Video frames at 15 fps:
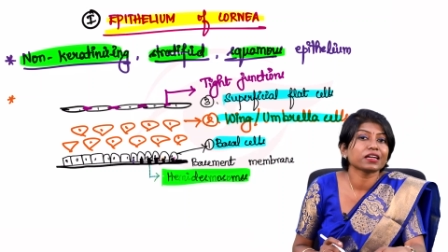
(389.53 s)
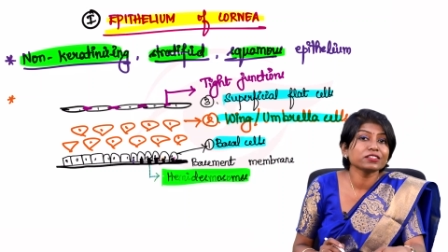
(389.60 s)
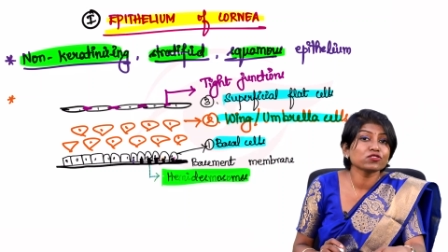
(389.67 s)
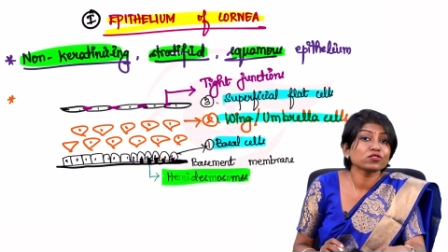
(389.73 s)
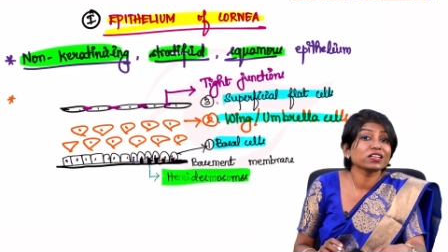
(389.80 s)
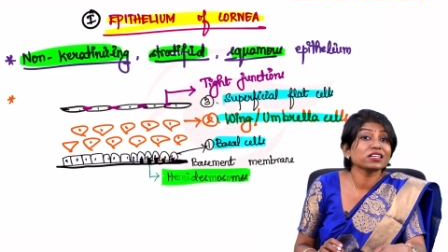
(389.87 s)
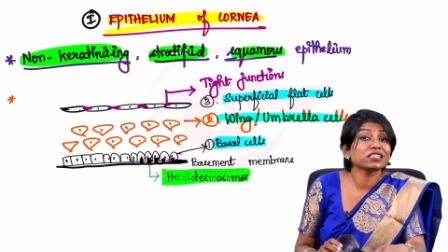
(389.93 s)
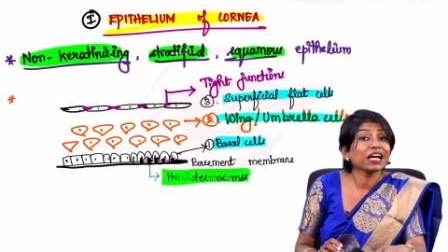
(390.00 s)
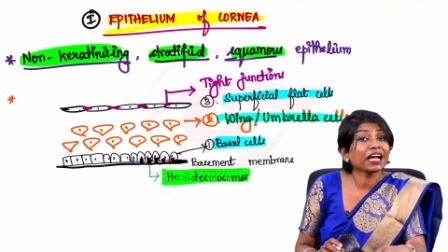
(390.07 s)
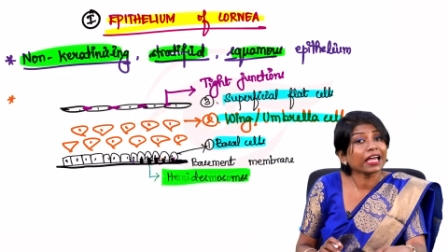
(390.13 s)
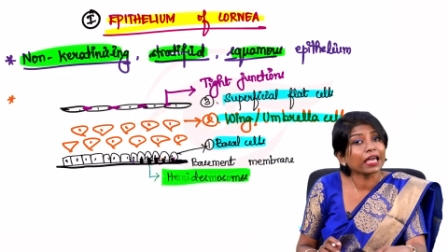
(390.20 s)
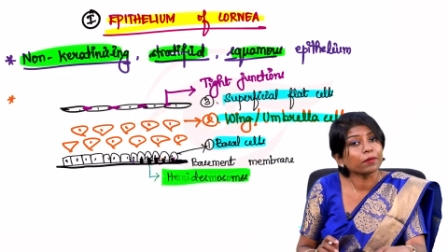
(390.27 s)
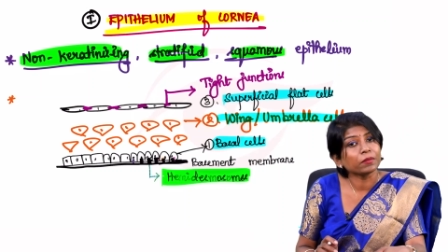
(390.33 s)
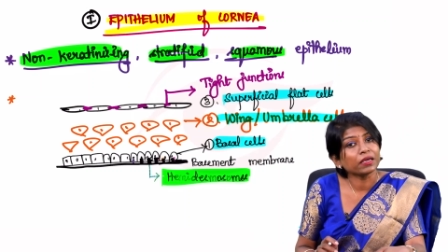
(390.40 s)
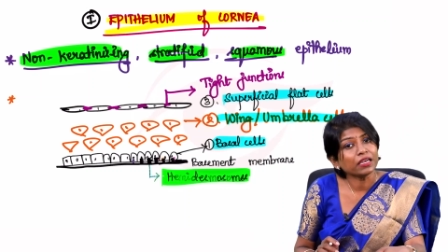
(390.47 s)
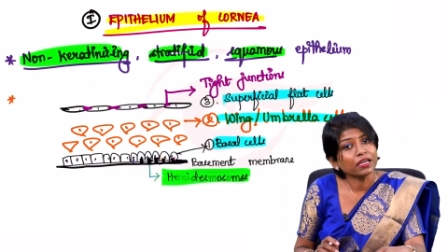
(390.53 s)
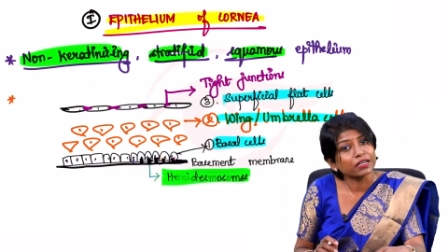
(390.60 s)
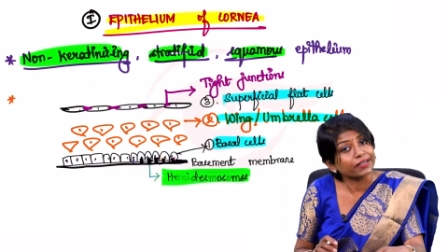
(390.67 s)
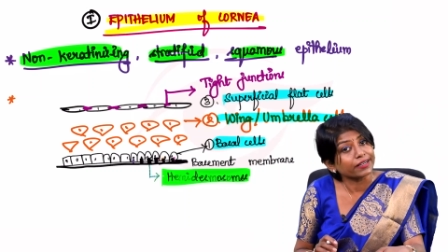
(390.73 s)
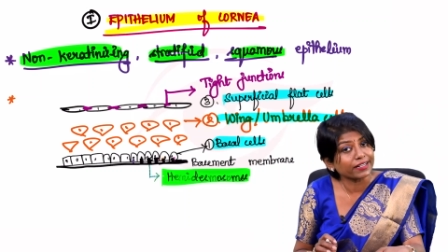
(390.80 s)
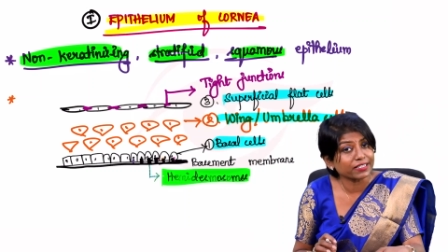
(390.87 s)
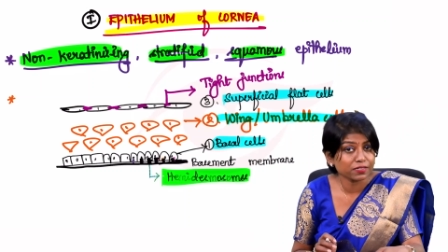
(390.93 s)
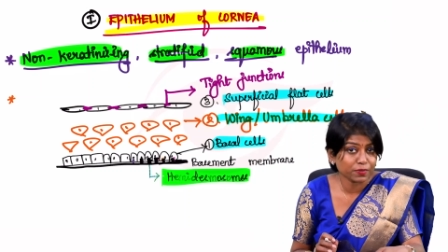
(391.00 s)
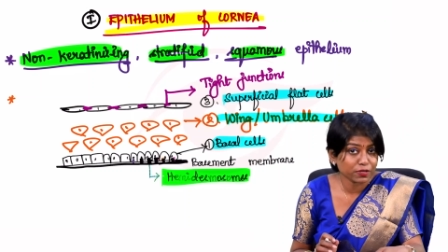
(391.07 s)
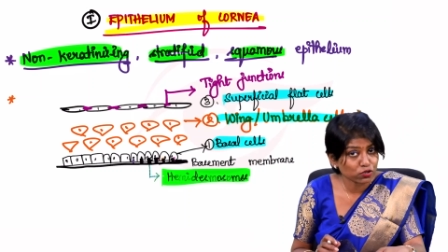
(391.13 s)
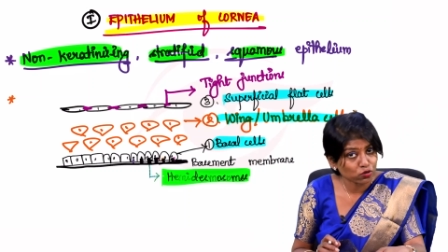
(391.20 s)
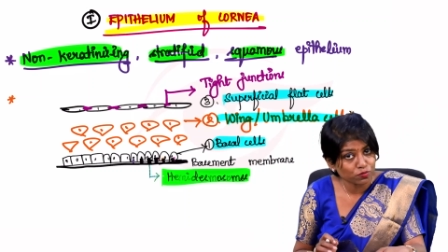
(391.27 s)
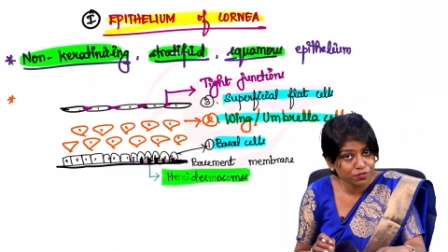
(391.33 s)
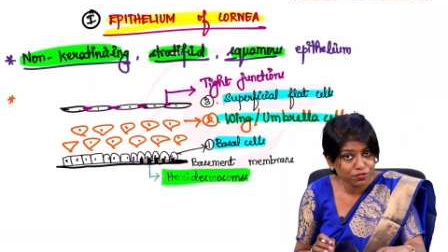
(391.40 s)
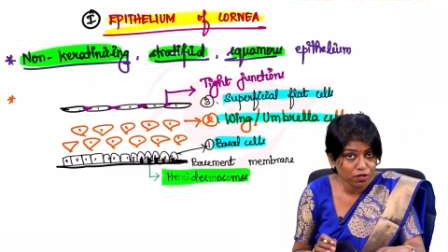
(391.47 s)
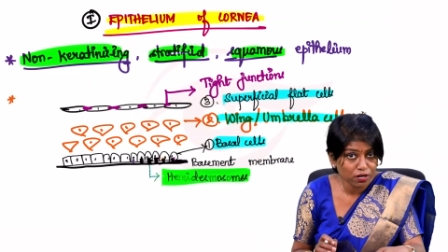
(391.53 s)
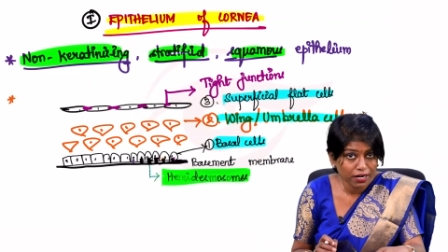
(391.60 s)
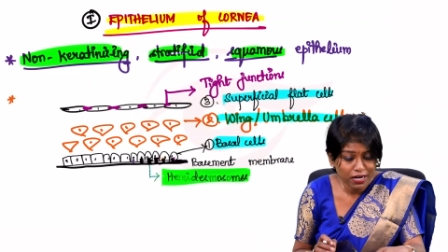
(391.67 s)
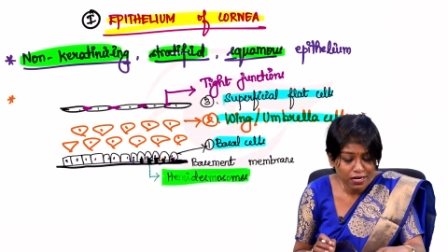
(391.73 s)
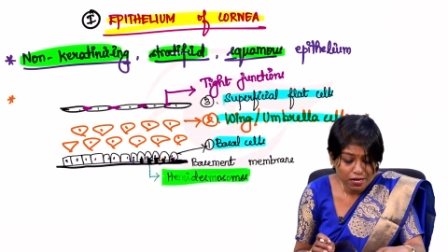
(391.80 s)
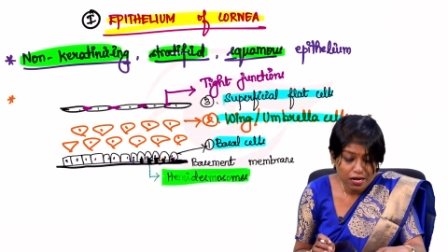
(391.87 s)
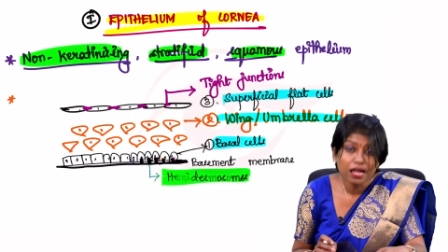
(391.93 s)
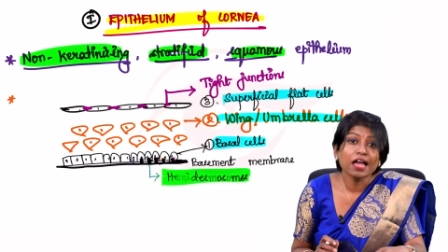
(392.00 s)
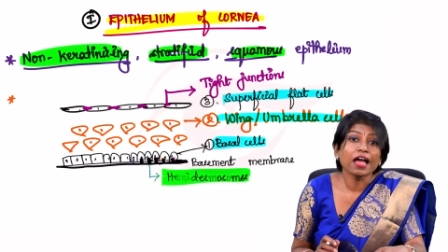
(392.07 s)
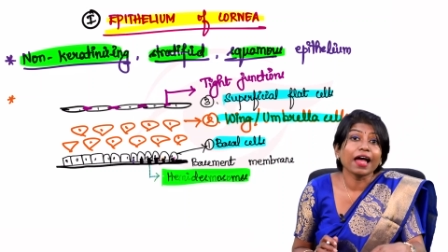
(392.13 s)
Yes, so these are hemidesmosomes. All right.